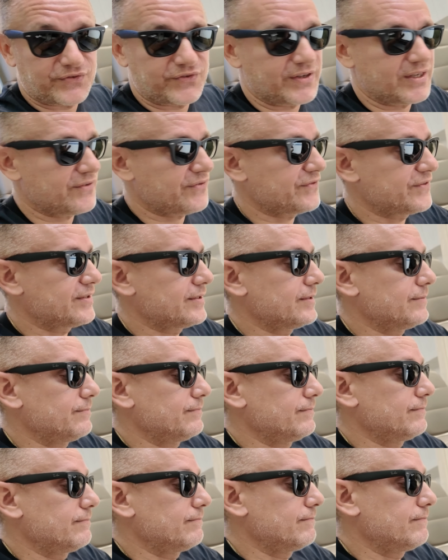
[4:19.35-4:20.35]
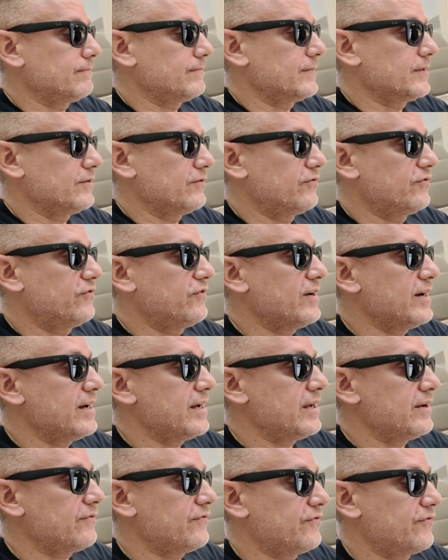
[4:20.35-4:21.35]
5th,
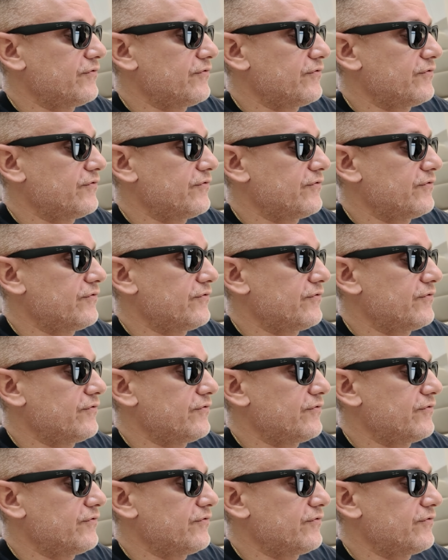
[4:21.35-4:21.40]
5,